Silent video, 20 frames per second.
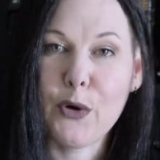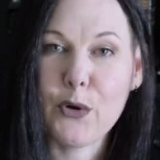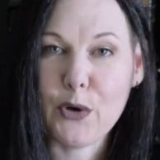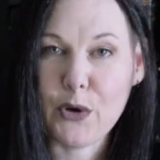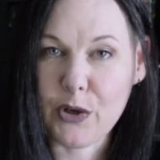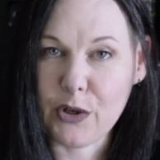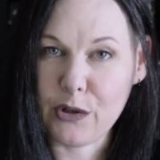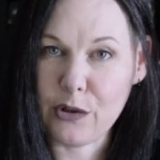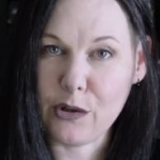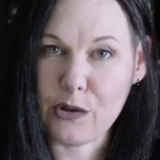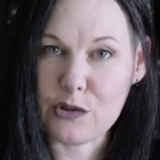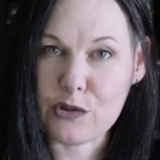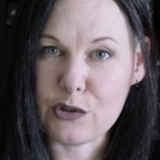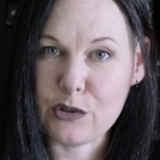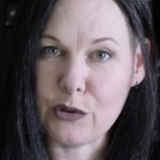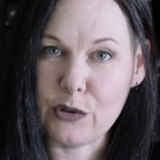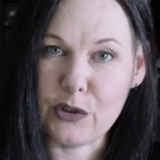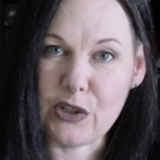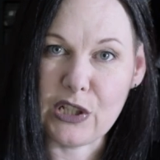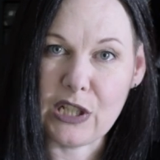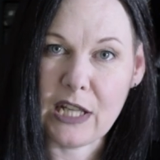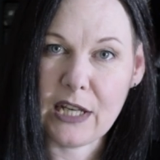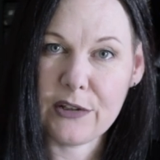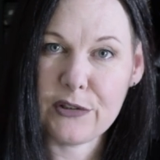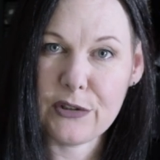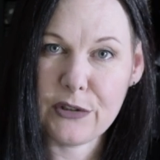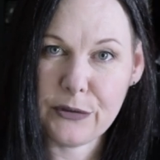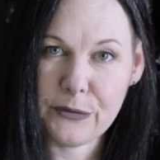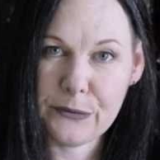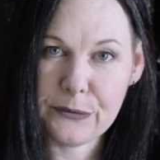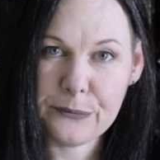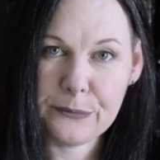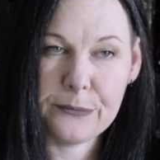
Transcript: chronological collection.